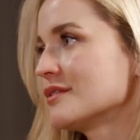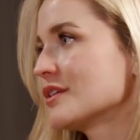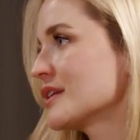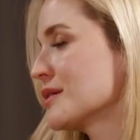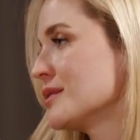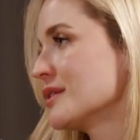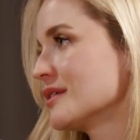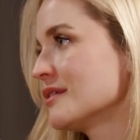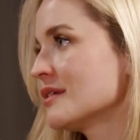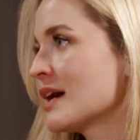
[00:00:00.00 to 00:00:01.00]
Not that we
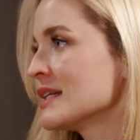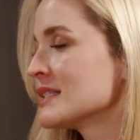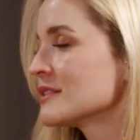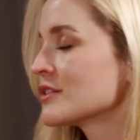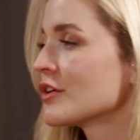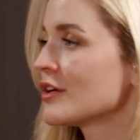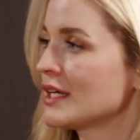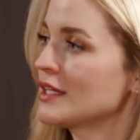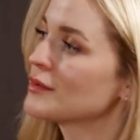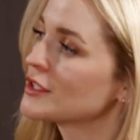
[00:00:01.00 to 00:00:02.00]
know. I didn't go
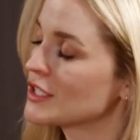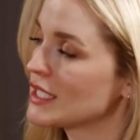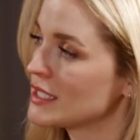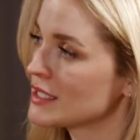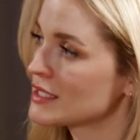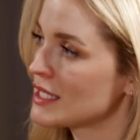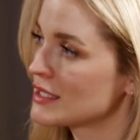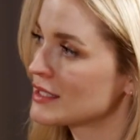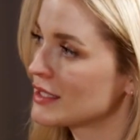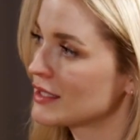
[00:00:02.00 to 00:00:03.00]
ahead with genetic
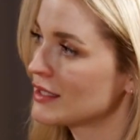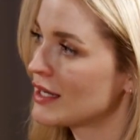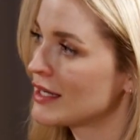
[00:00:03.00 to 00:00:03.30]
testing.